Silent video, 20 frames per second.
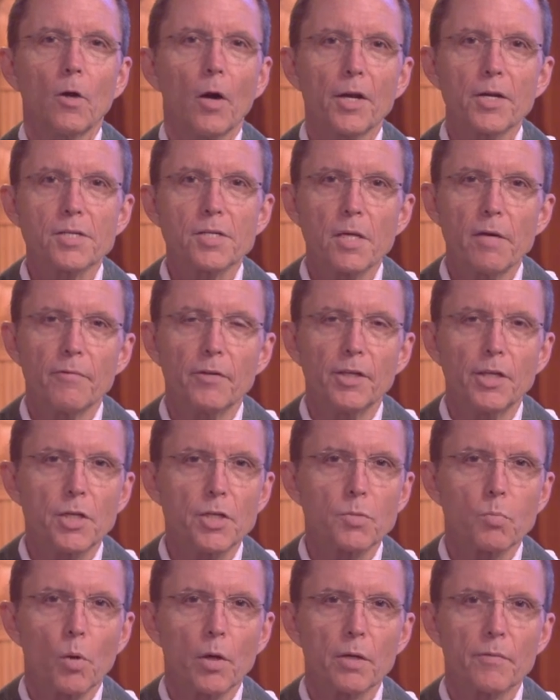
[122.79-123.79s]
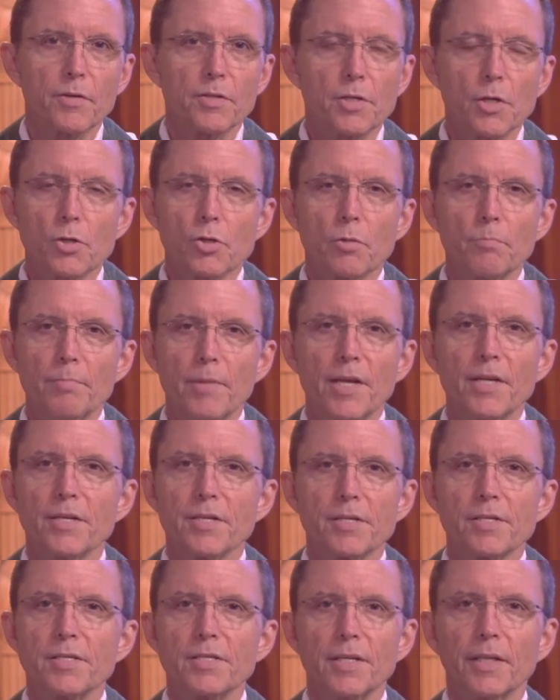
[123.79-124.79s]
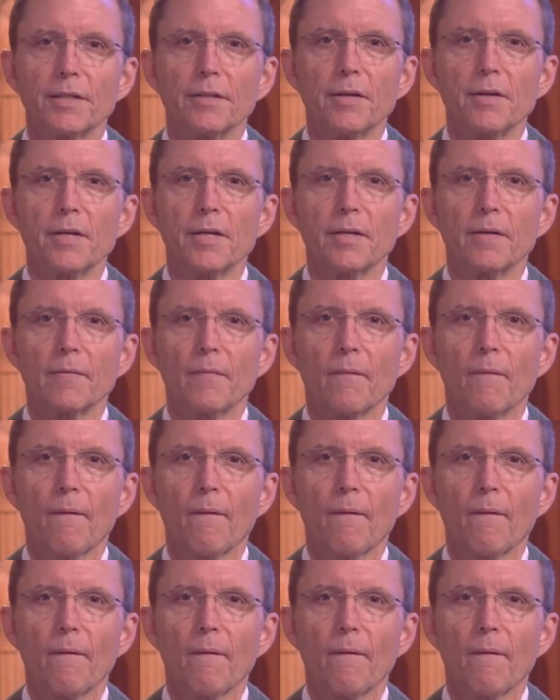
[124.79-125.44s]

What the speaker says: God has given each one of us a tremendous dignity.